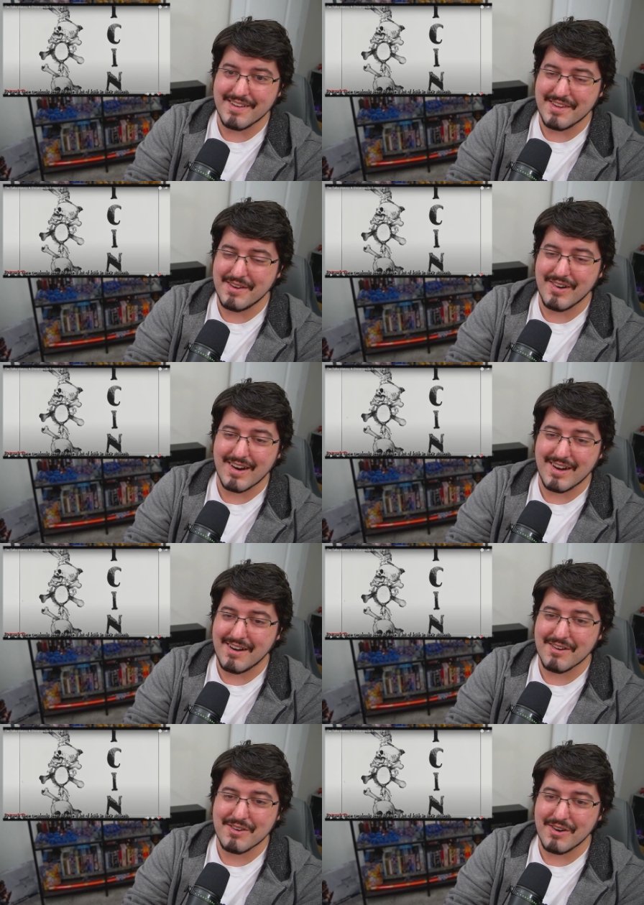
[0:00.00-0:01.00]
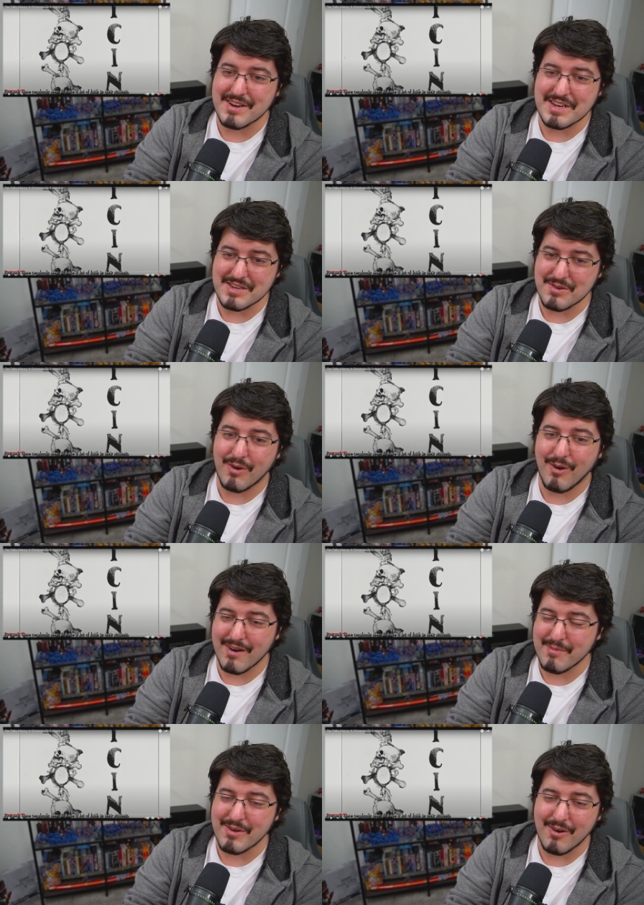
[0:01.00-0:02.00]
you are all going to do
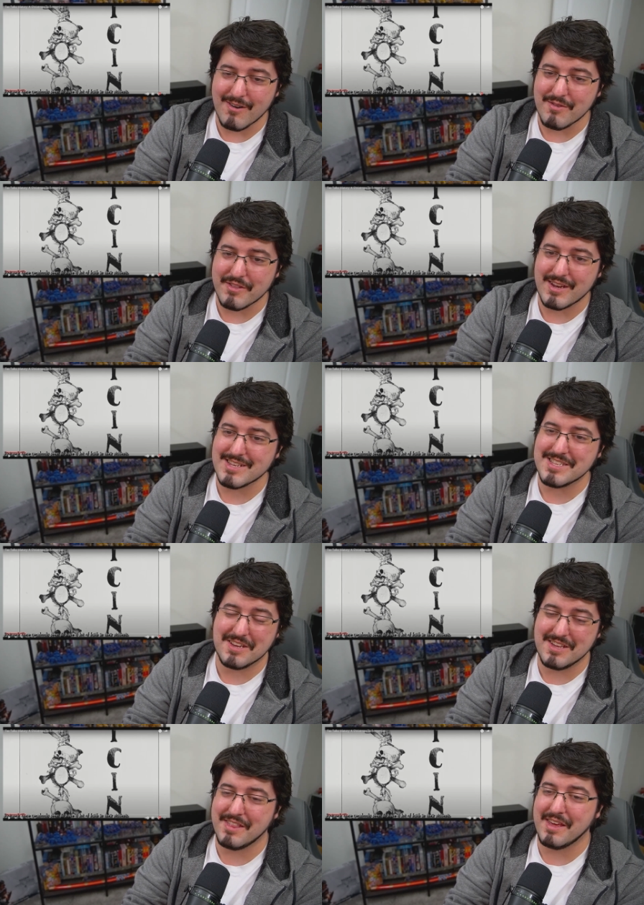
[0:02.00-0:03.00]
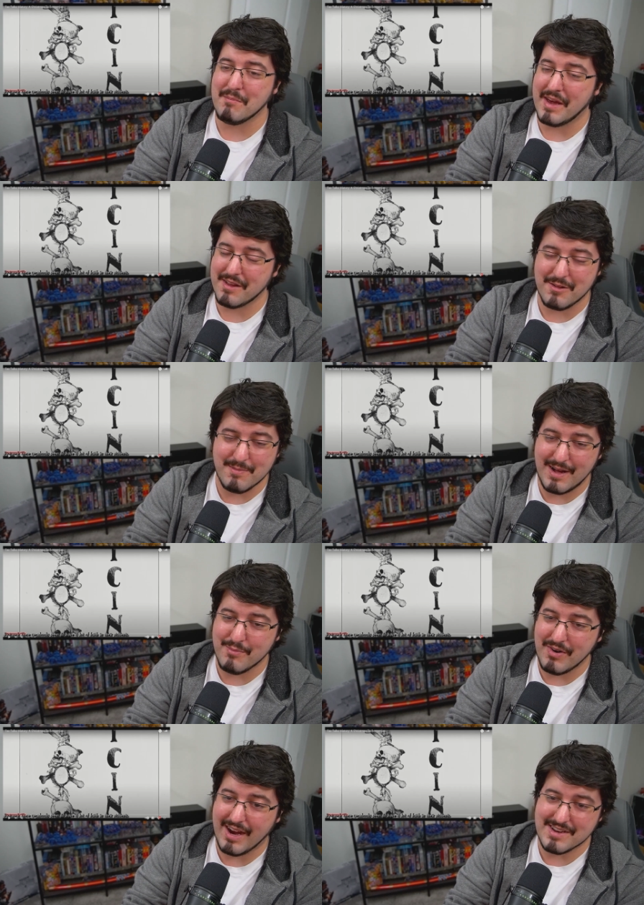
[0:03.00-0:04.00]
horrible, horrible things. It's a good thing medical
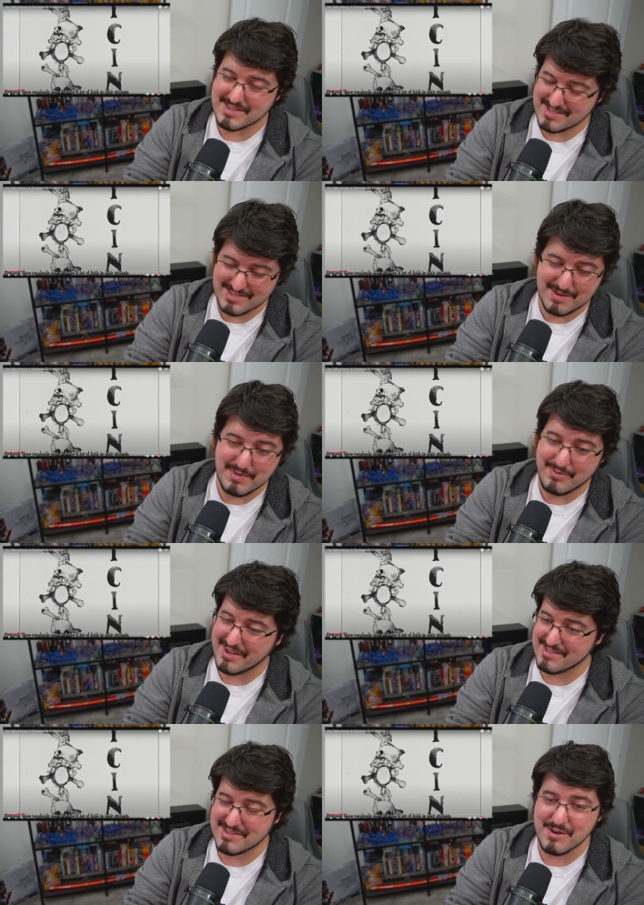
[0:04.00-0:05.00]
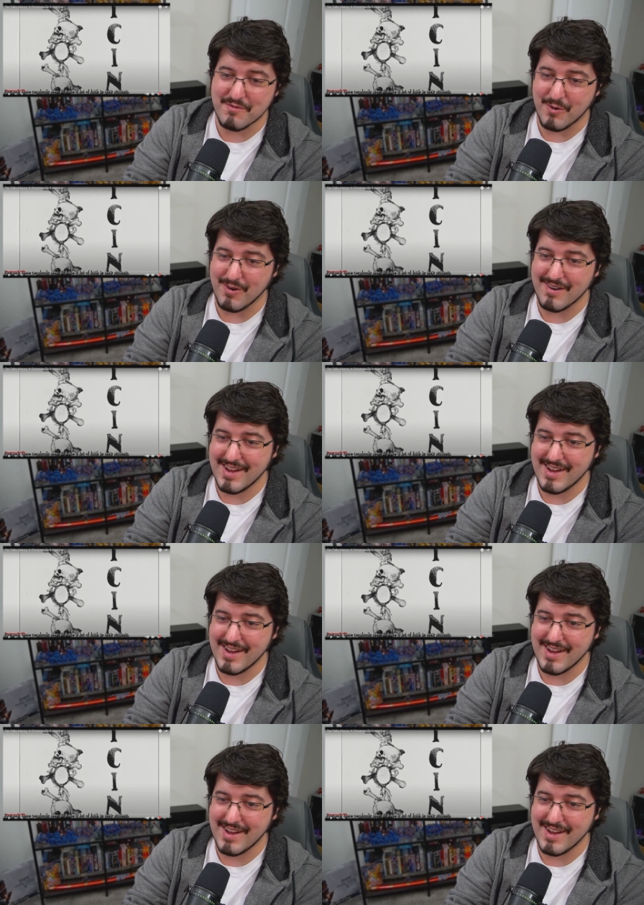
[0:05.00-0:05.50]
malpractice isn't something we get sued for